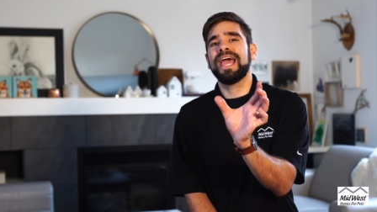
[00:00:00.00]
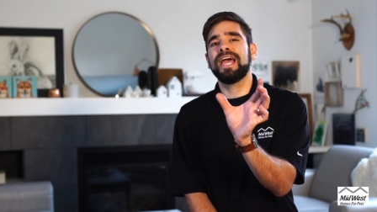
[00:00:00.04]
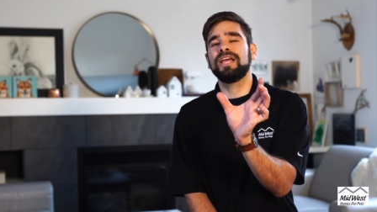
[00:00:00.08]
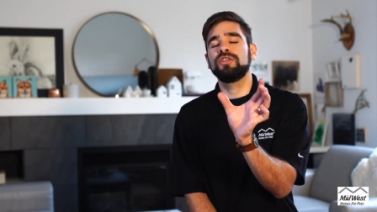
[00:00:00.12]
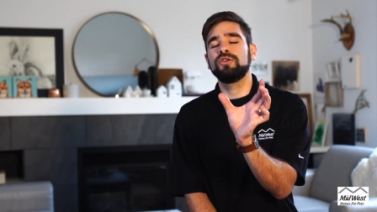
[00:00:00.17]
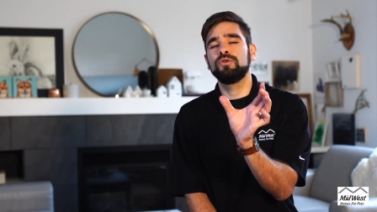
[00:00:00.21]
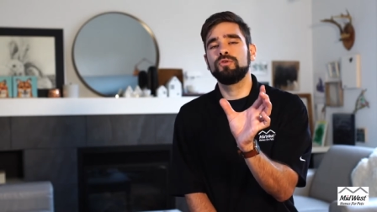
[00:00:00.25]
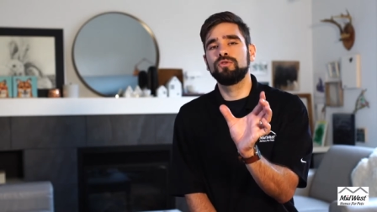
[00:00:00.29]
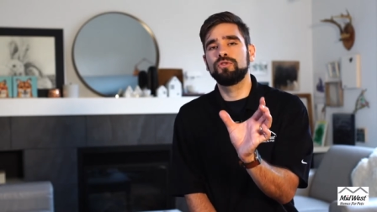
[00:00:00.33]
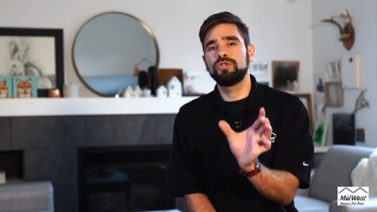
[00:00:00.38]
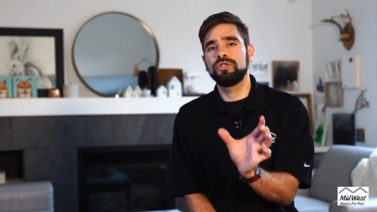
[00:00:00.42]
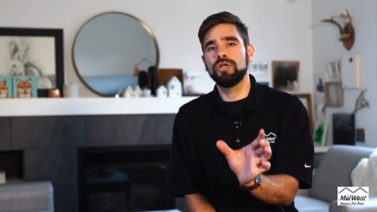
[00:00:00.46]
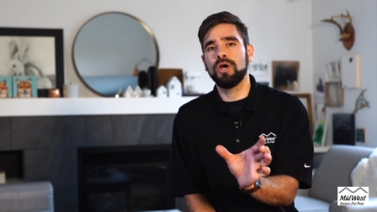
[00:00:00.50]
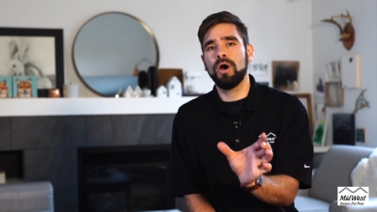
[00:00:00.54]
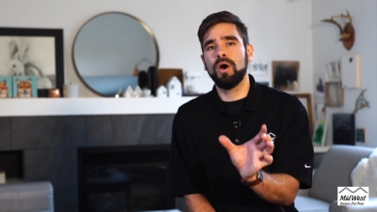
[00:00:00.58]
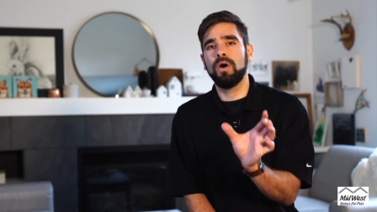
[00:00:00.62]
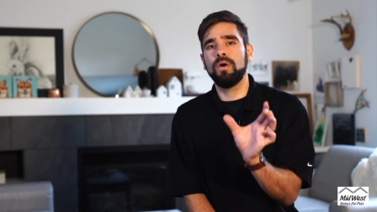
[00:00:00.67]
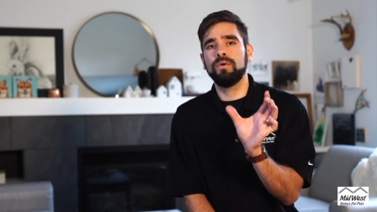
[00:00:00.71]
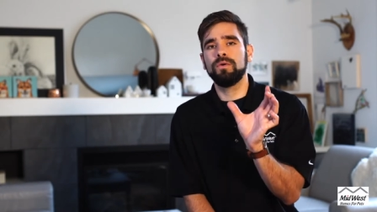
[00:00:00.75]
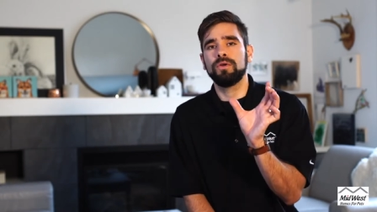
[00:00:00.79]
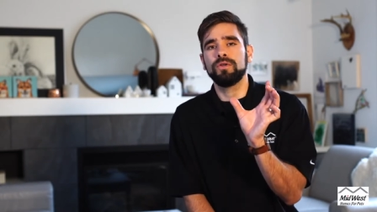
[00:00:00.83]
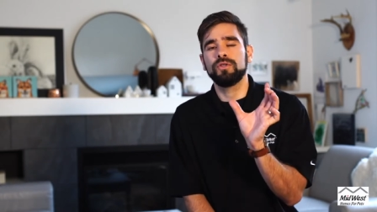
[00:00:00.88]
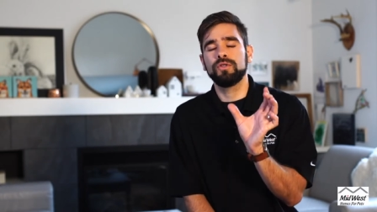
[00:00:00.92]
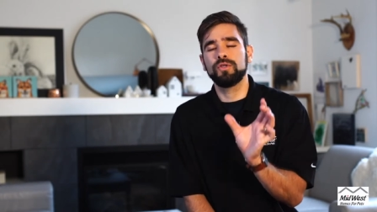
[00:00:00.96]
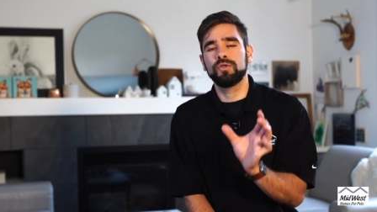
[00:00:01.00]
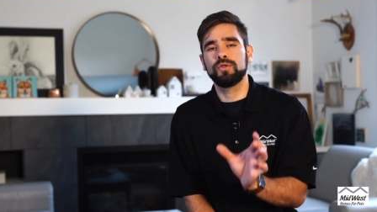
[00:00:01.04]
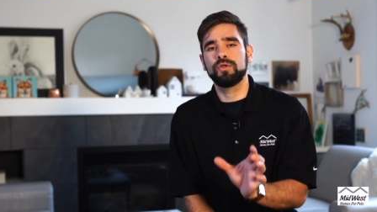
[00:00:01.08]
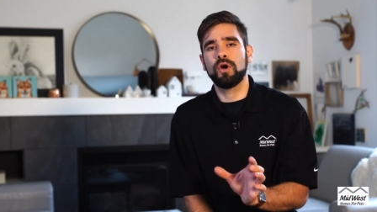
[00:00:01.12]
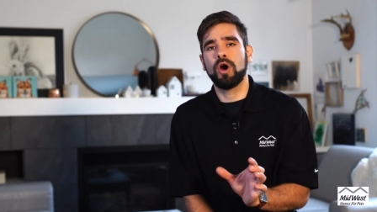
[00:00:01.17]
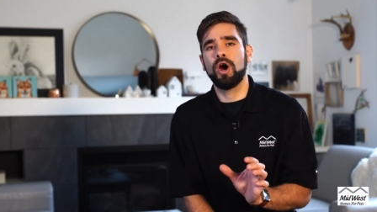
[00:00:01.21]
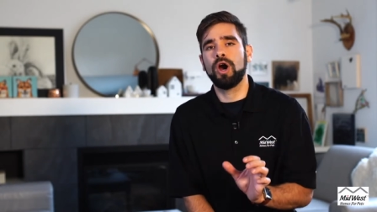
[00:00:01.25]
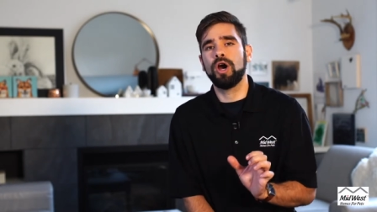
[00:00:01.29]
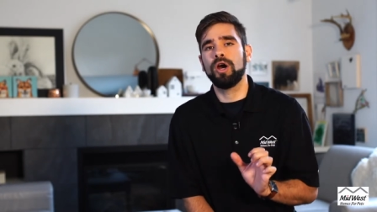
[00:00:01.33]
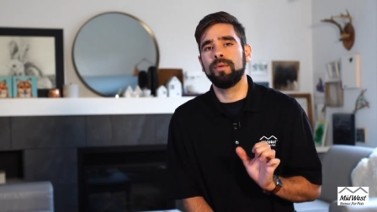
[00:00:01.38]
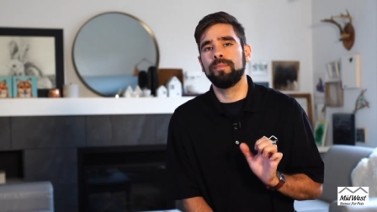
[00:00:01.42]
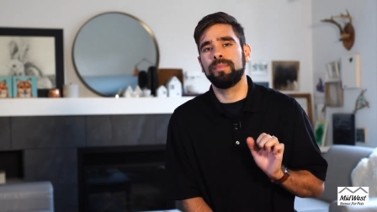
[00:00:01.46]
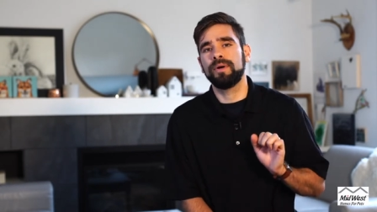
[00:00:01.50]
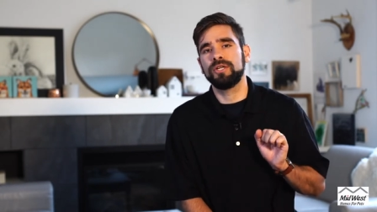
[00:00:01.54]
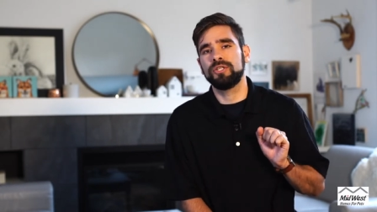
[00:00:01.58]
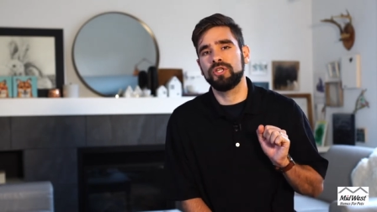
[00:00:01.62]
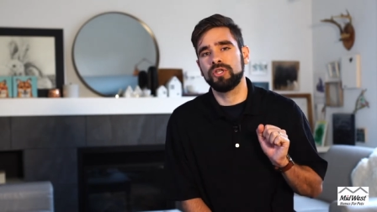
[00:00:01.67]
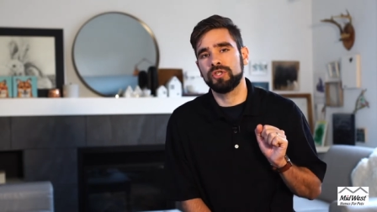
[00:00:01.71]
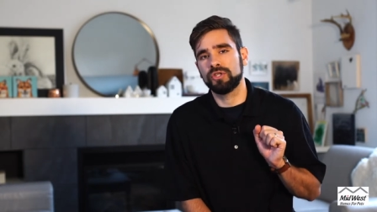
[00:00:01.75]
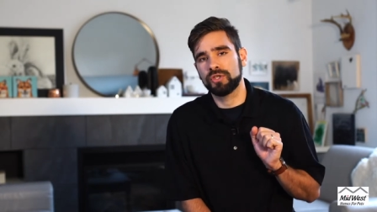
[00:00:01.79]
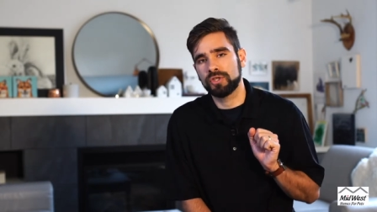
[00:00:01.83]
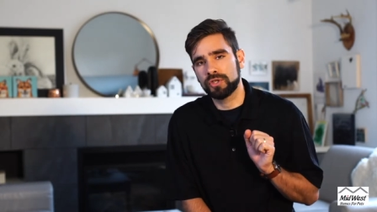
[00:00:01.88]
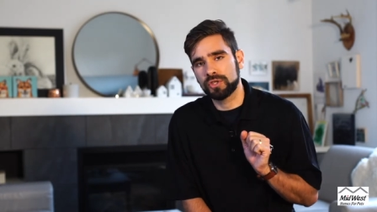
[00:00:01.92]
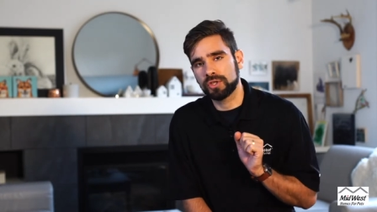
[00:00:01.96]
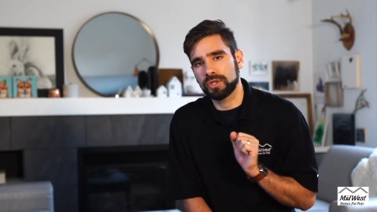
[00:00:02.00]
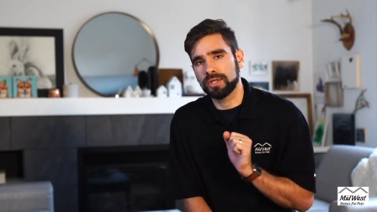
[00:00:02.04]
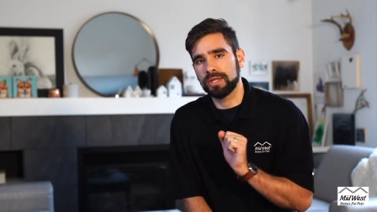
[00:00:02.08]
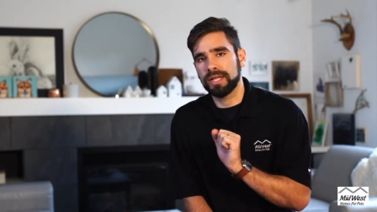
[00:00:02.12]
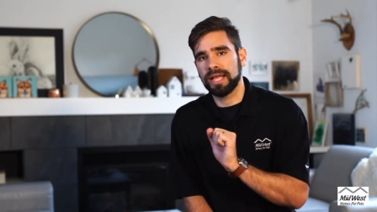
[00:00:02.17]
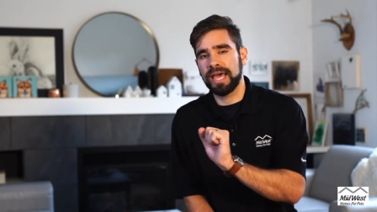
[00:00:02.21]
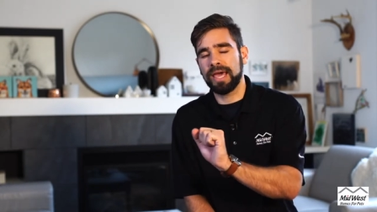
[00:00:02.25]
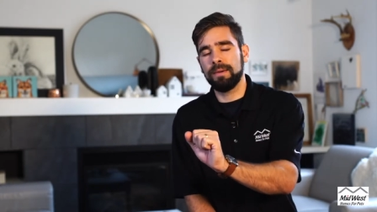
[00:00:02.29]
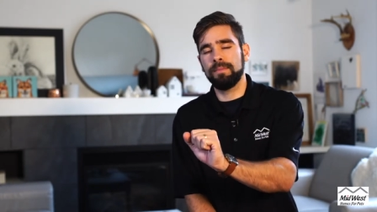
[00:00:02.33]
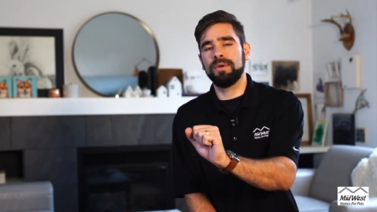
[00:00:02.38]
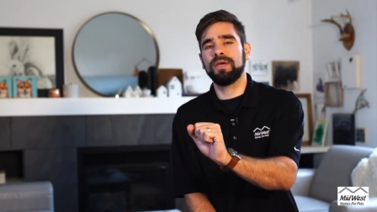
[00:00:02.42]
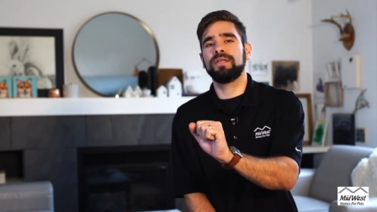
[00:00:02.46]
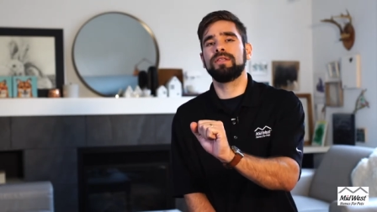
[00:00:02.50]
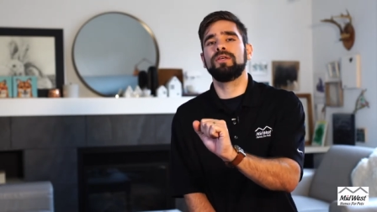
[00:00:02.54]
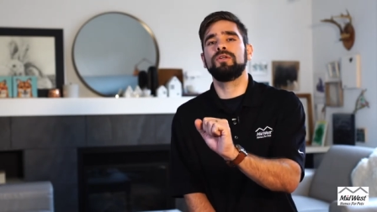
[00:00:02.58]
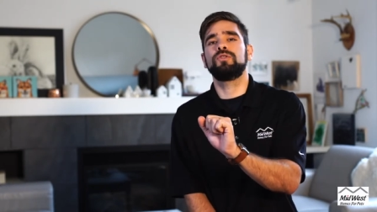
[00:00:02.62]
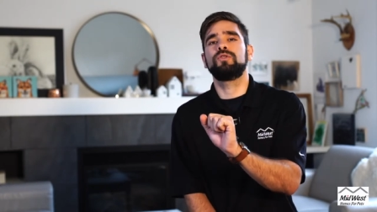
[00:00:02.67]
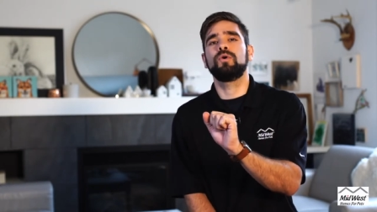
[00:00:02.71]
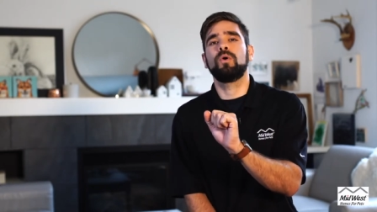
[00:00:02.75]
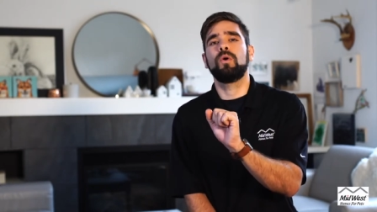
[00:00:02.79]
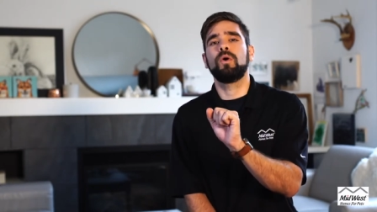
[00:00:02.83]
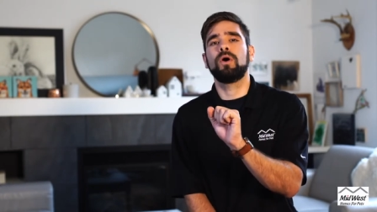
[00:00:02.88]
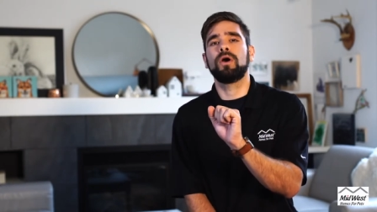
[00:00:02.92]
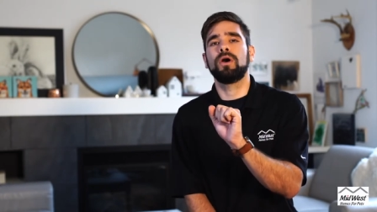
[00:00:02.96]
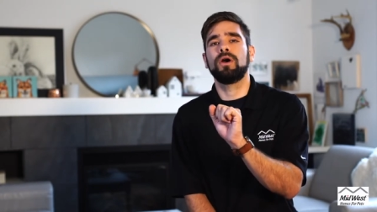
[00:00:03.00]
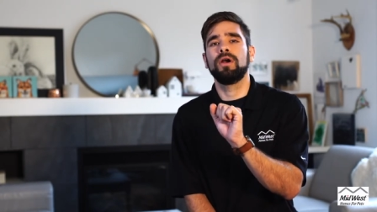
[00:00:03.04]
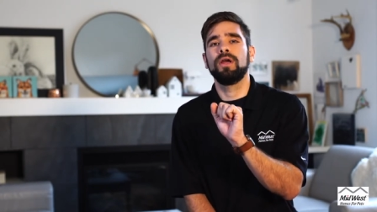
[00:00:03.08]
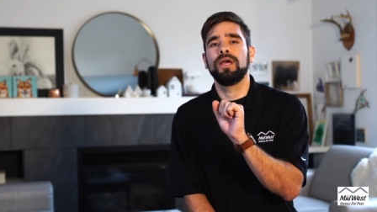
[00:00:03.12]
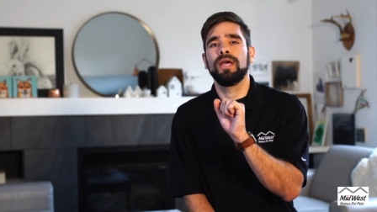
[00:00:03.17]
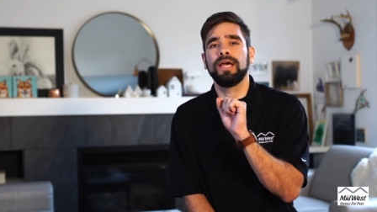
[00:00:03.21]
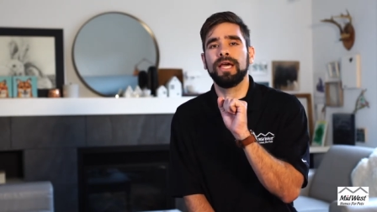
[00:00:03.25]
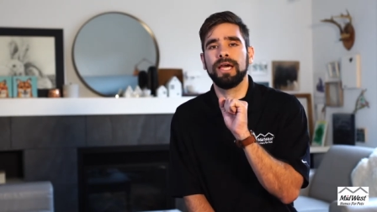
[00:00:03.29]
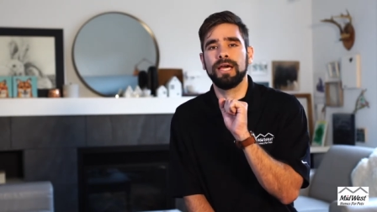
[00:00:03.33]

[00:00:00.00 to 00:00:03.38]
and you don't start by just slamming the door